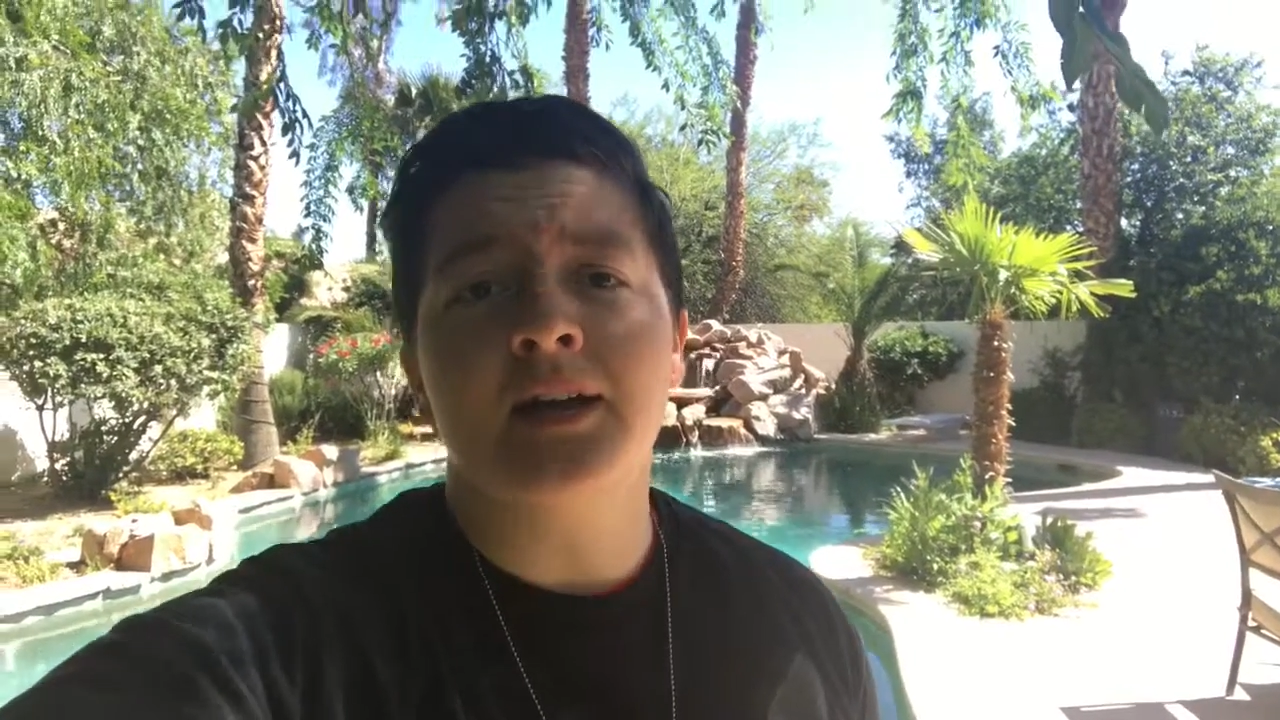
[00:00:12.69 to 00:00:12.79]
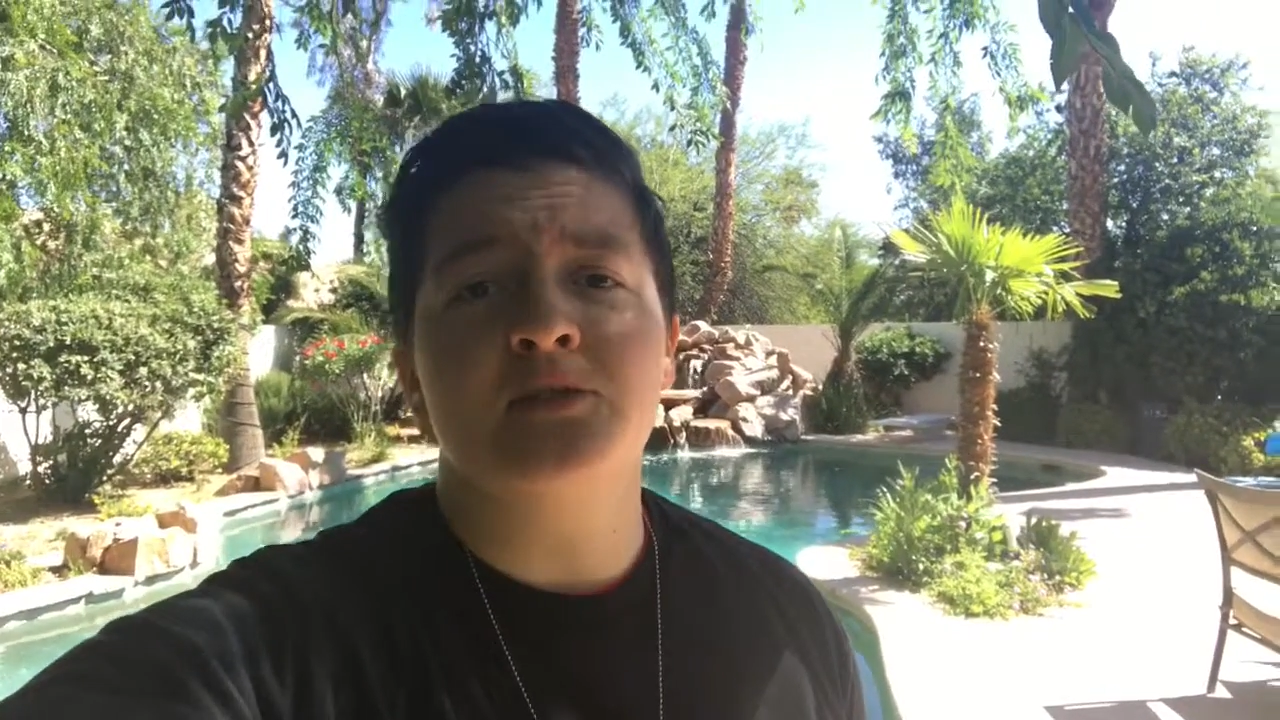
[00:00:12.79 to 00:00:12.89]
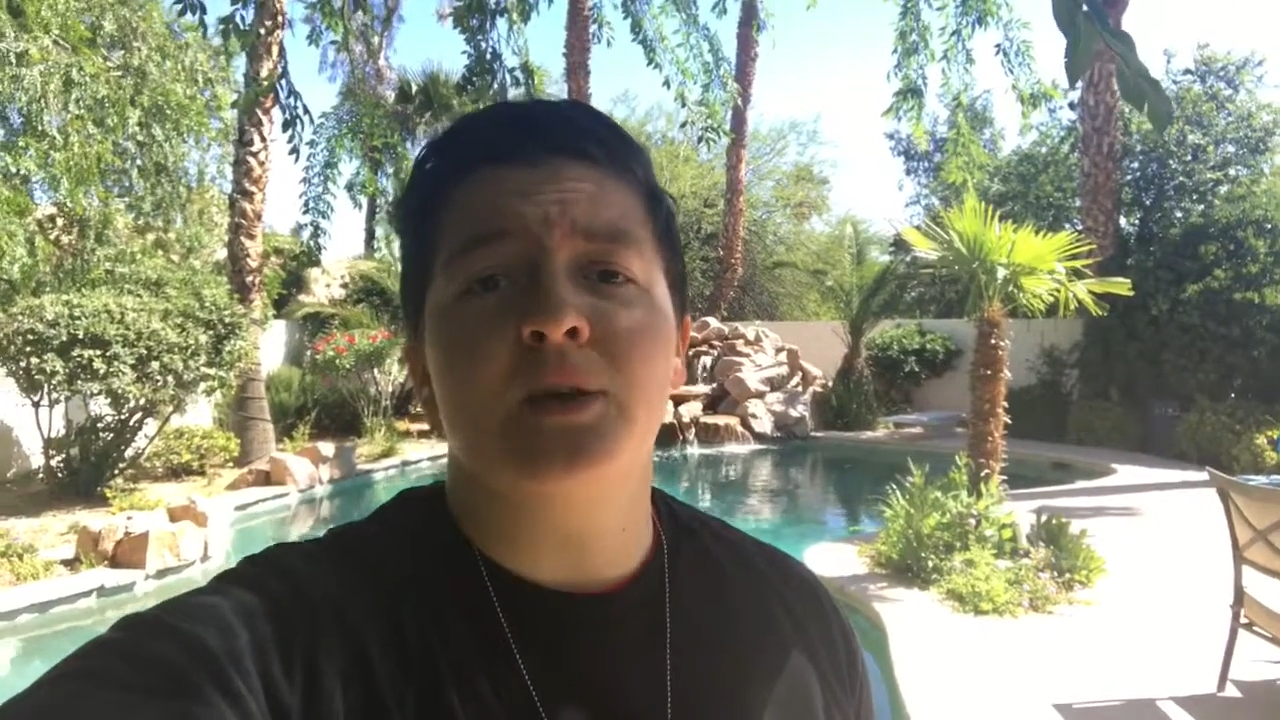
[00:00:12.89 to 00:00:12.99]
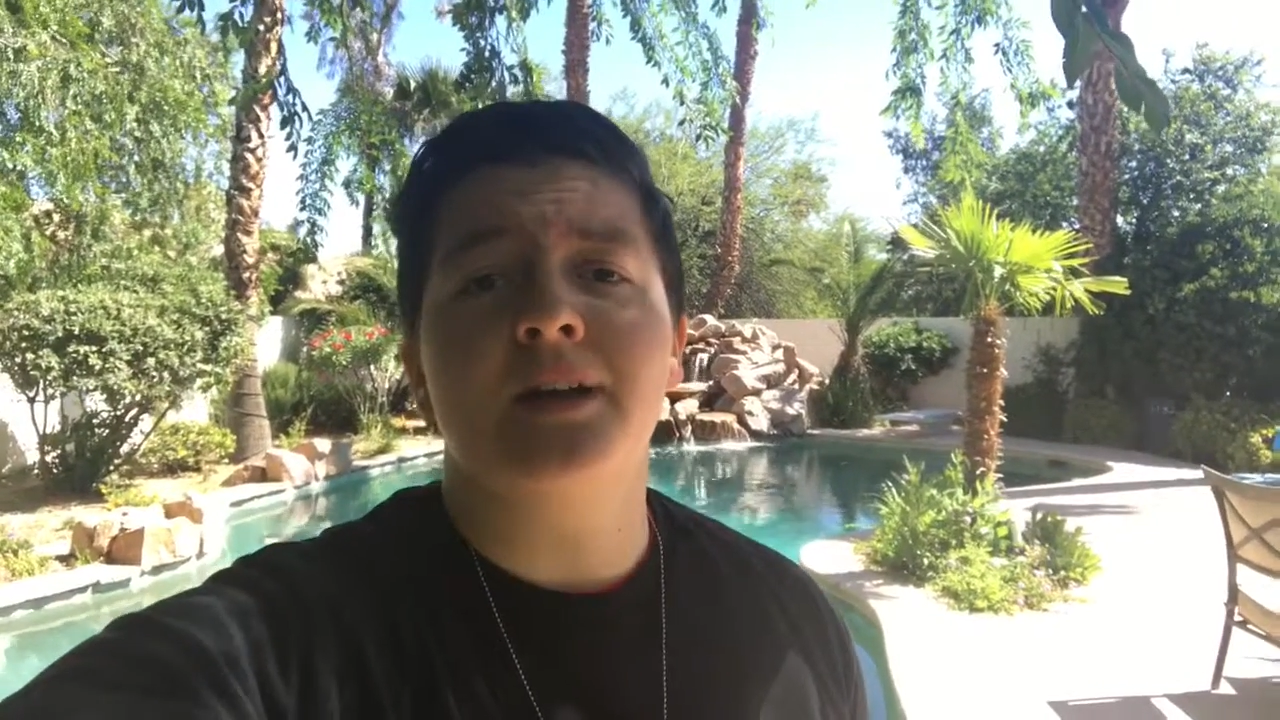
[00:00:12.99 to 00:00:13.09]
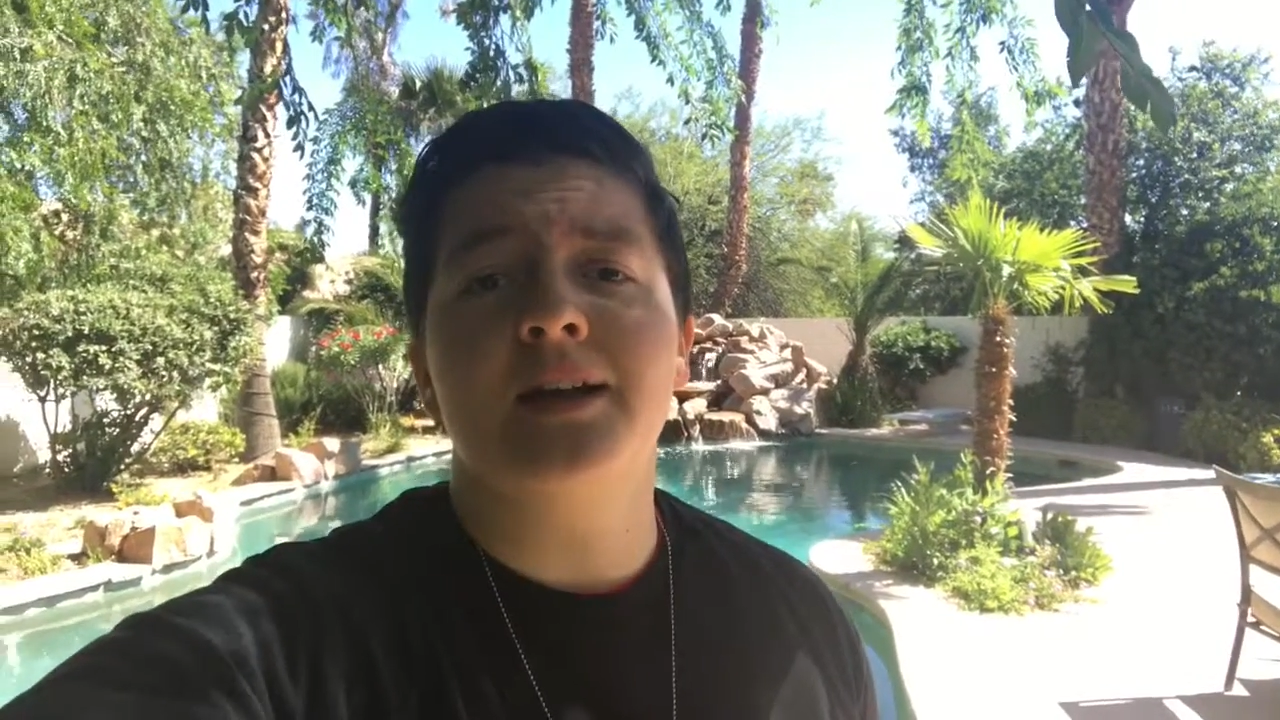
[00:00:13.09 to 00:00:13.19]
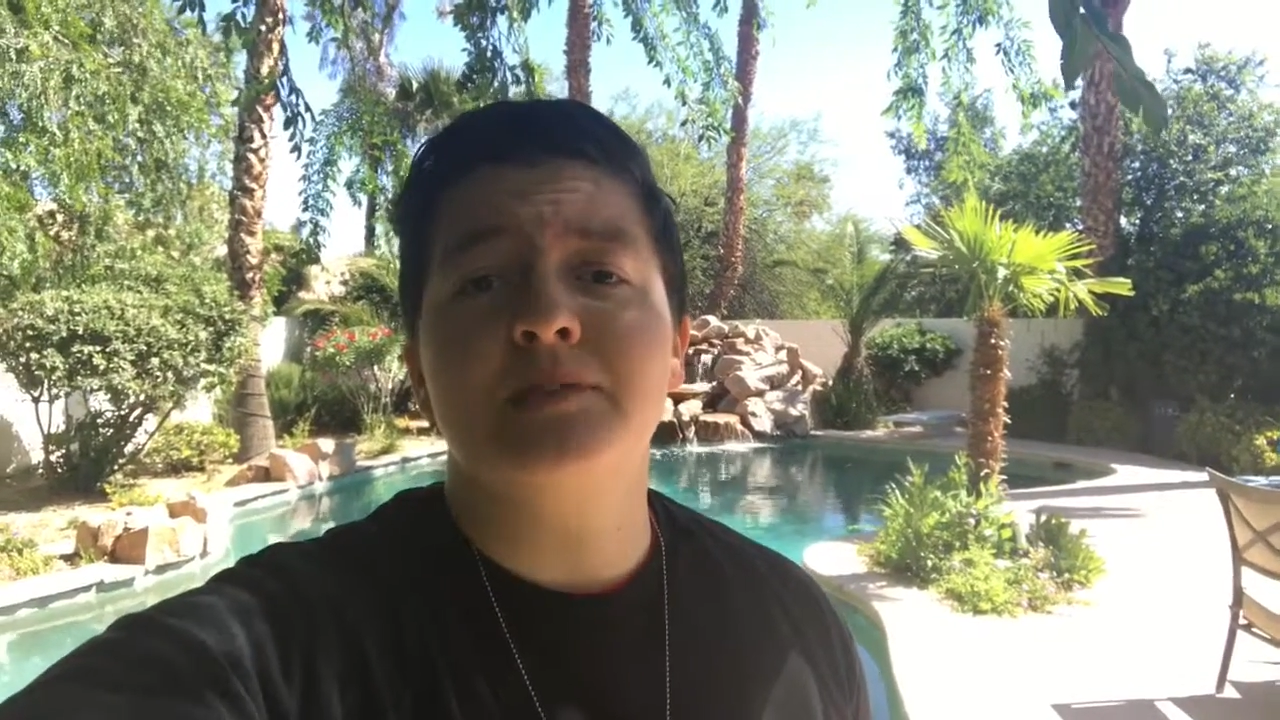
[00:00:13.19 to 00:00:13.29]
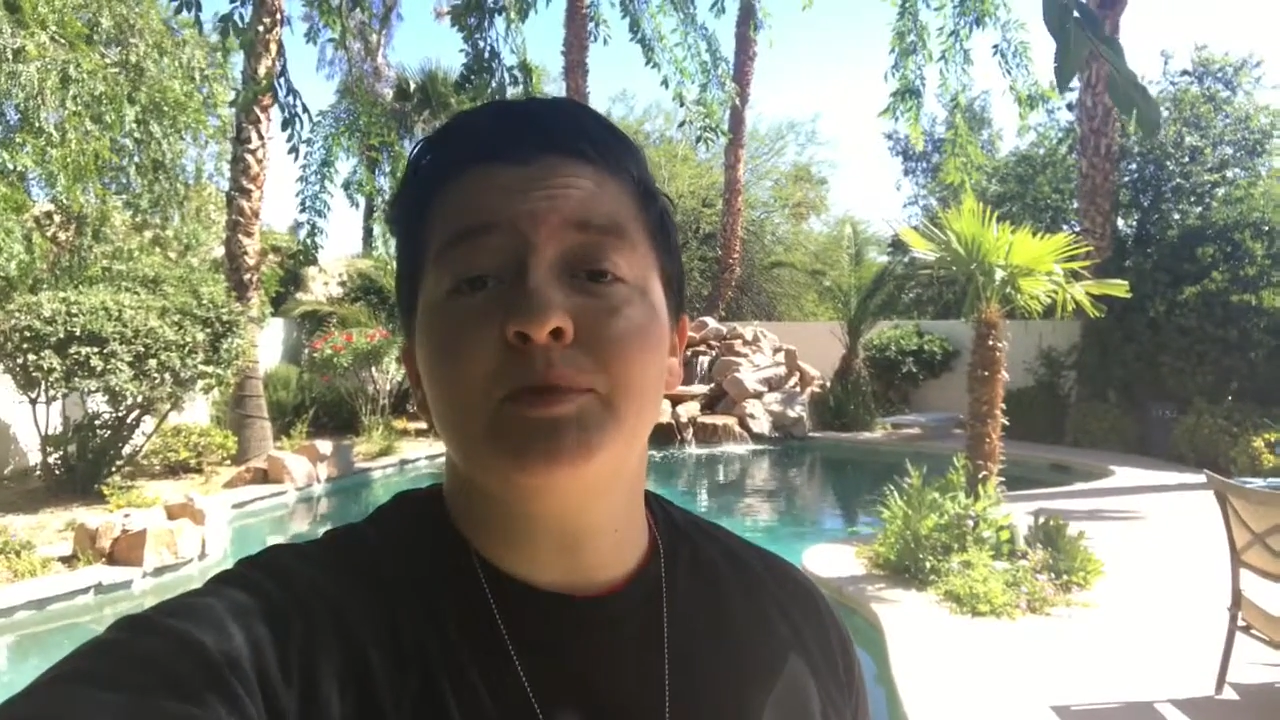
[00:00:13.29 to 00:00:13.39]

as well as